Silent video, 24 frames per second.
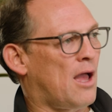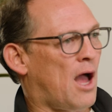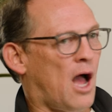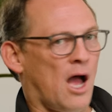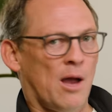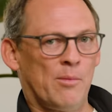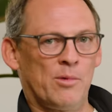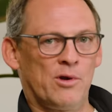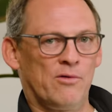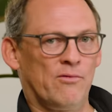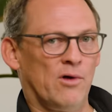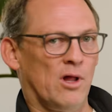
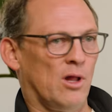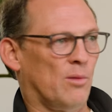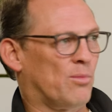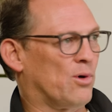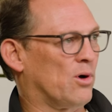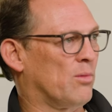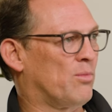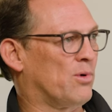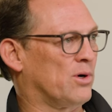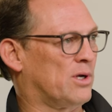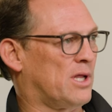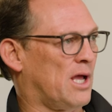I'm a
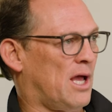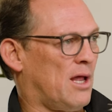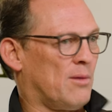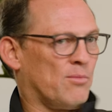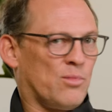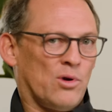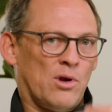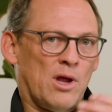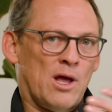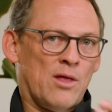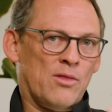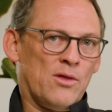developer,
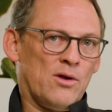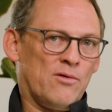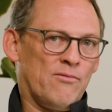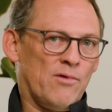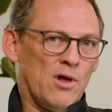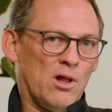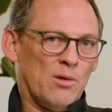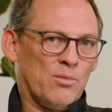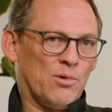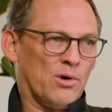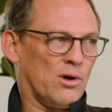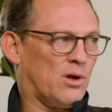pretend, and the
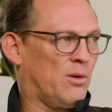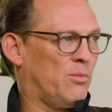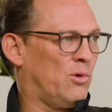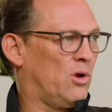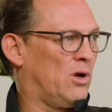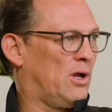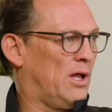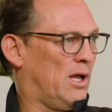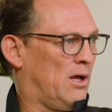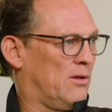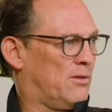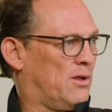developer
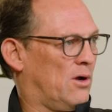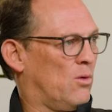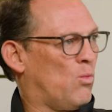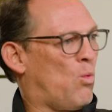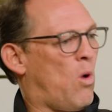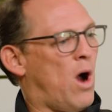community out there.